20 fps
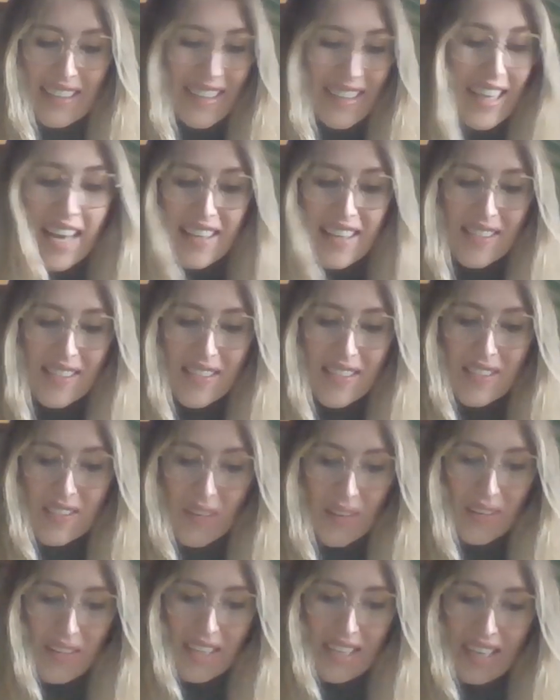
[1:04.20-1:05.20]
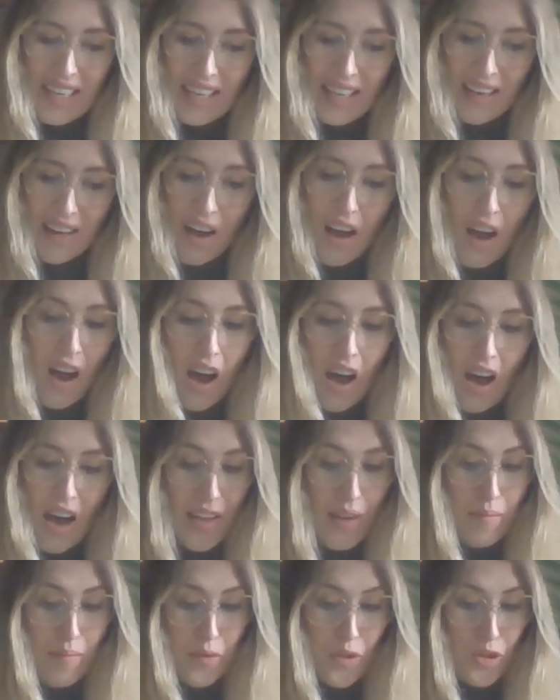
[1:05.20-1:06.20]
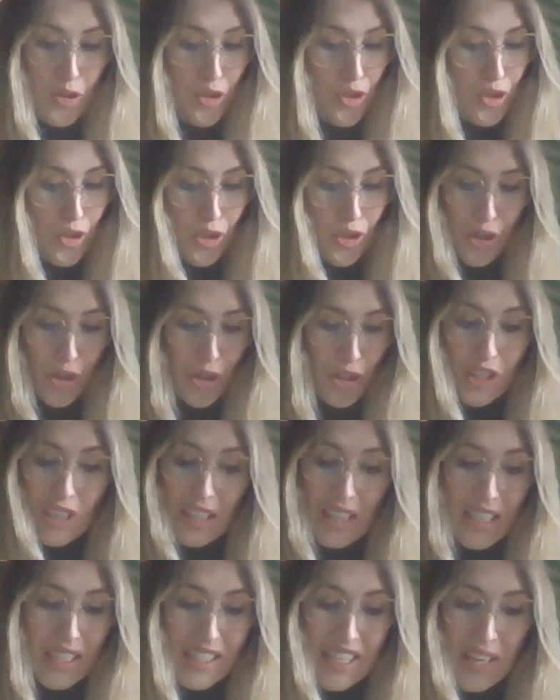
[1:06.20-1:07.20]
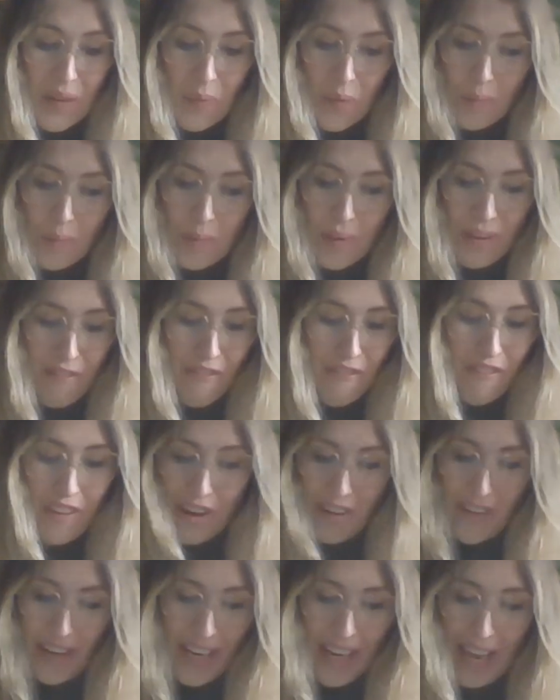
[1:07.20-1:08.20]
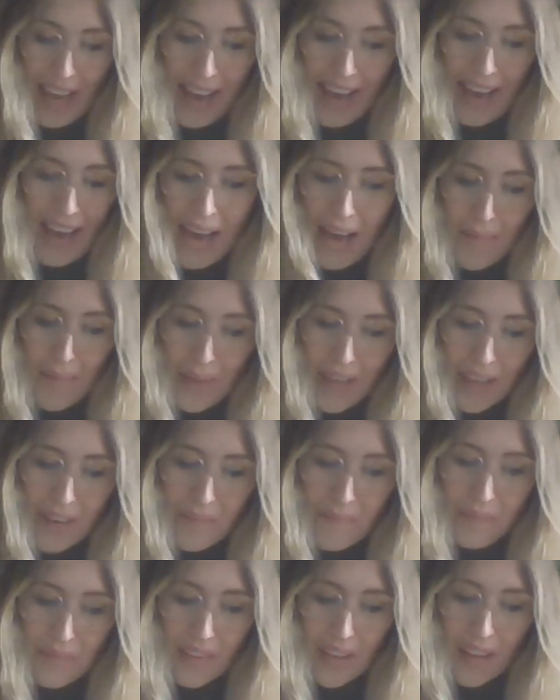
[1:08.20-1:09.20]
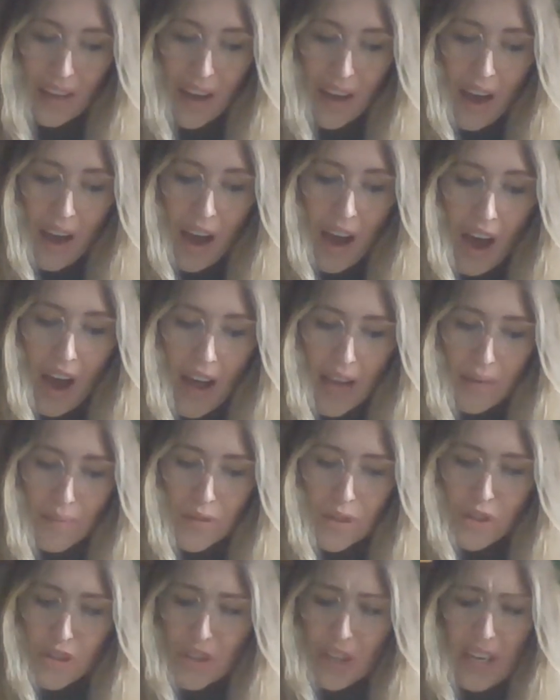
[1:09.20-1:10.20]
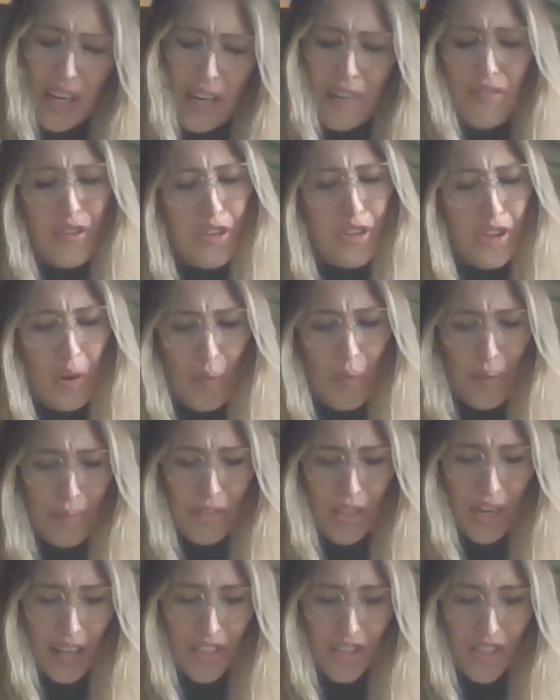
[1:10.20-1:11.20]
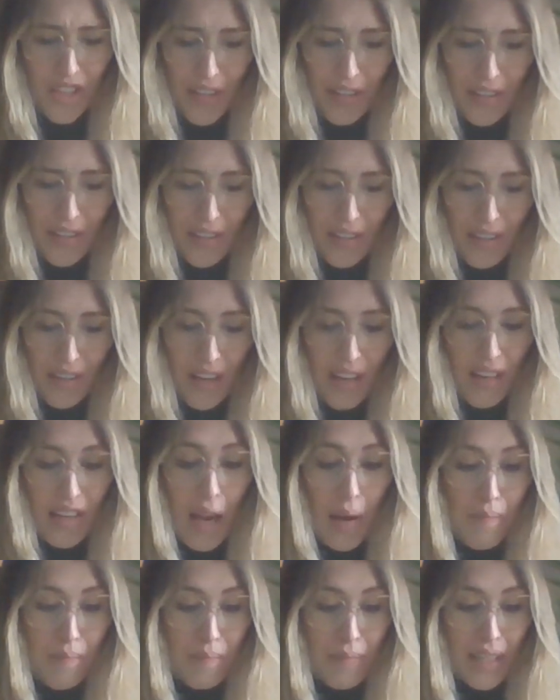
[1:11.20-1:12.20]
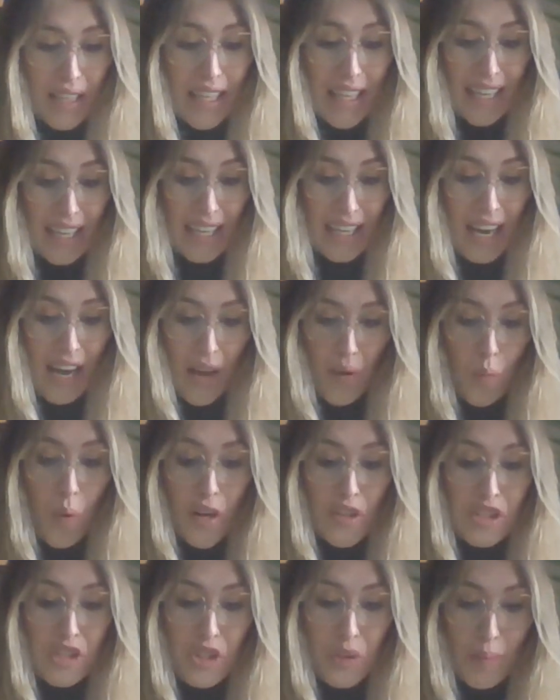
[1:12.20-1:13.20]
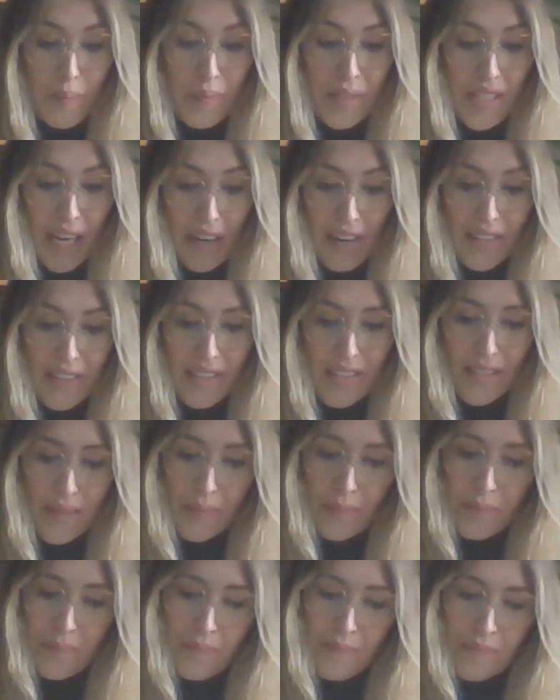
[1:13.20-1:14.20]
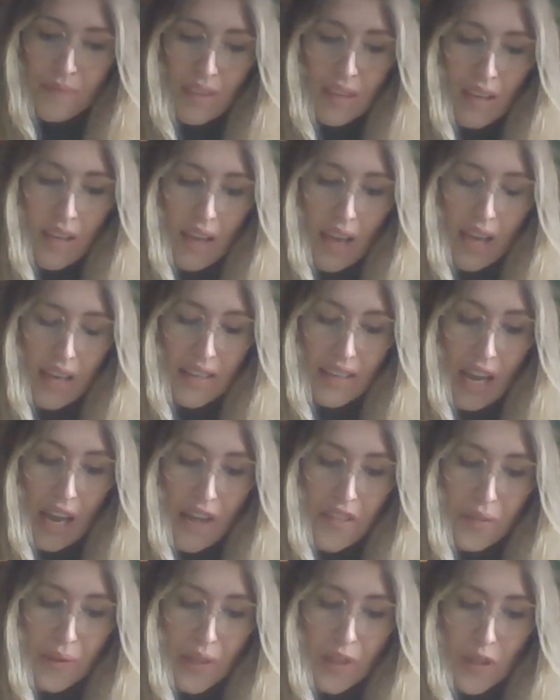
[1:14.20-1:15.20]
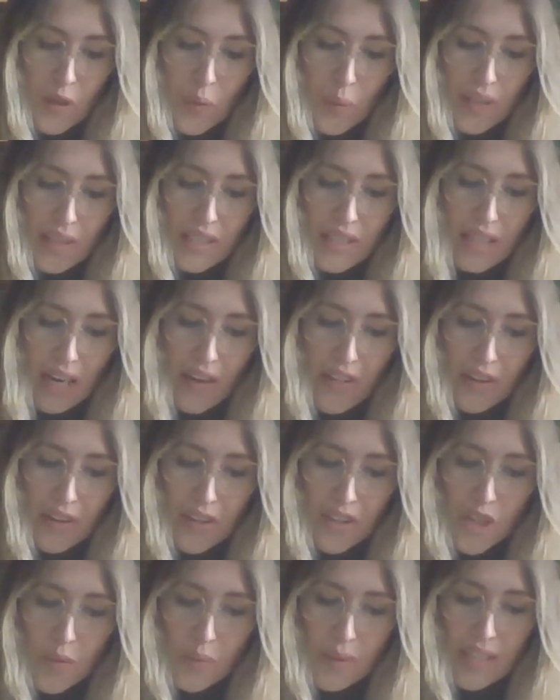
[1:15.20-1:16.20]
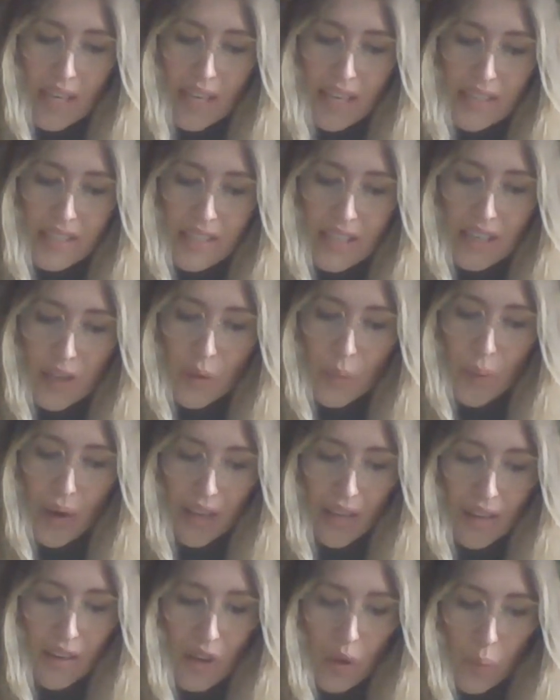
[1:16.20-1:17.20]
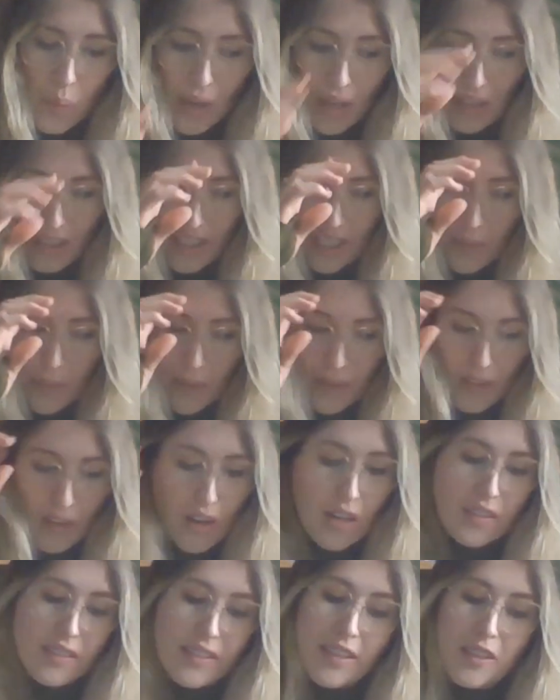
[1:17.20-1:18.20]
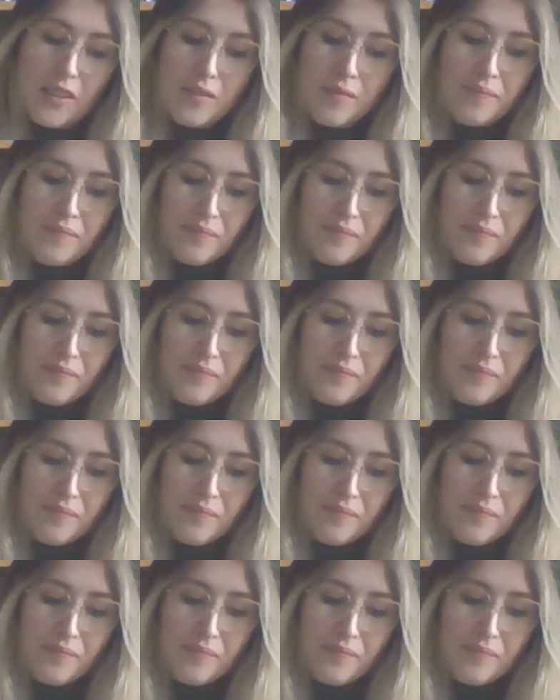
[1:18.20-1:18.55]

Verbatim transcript: yes, Certainly. I am sure Lizzie will be very happy. I am sure she can have no objection. Come, Kitty, I want you upstairs. And gathering her work together, she was hastening away when Elizabeth called out,